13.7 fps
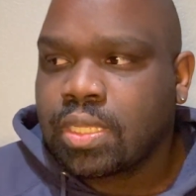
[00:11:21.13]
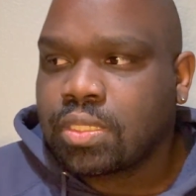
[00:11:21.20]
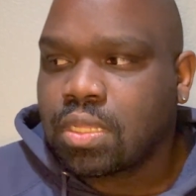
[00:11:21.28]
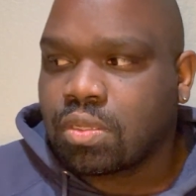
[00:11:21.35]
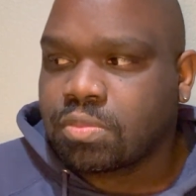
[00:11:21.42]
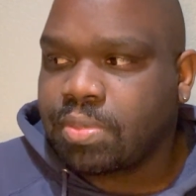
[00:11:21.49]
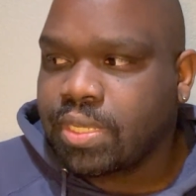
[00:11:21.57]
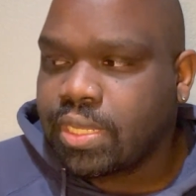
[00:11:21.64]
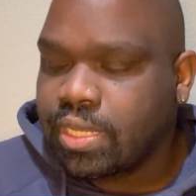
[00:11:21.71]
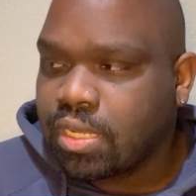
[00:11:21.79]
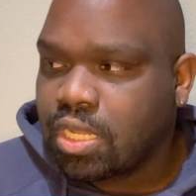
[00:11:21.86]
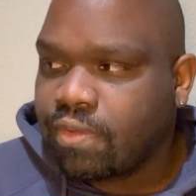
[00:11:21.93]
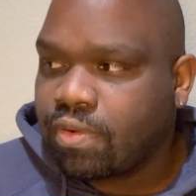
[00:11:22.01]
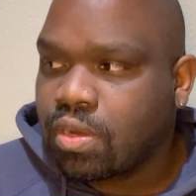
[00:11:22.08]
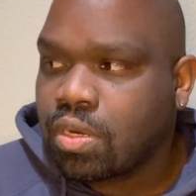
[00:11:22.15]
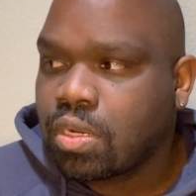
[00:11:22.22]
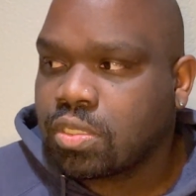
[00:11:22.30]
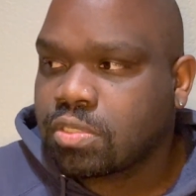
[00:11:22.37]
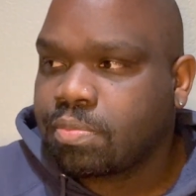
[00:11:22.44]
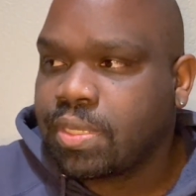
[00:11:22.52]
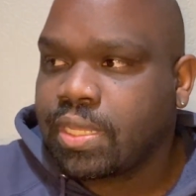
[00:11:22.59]
Don't speak ill of her. Don't
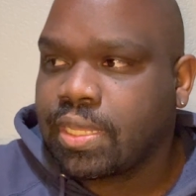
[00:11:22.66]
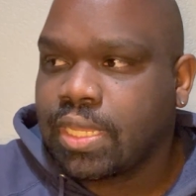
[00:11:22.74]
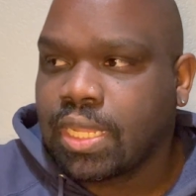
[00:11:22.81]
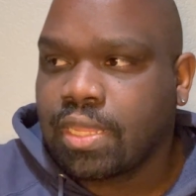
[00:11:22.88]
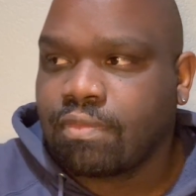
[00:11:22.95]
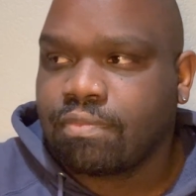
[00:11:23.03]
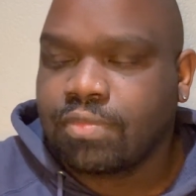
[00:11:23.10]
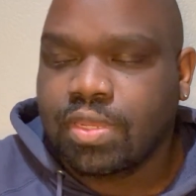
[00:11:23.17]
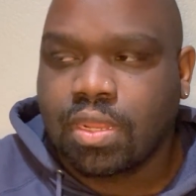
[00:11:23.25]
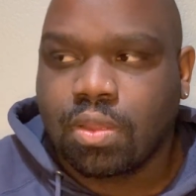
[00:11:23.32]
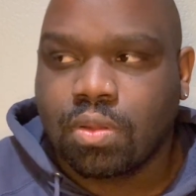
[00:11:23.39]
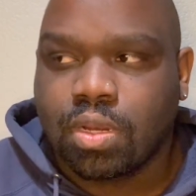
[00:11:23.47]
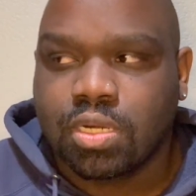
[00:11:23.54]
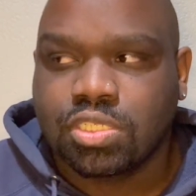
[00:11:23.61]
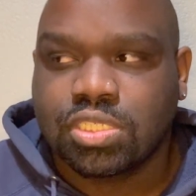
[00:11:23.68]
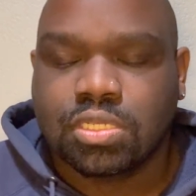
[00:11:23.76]
speak ill of, you know, her.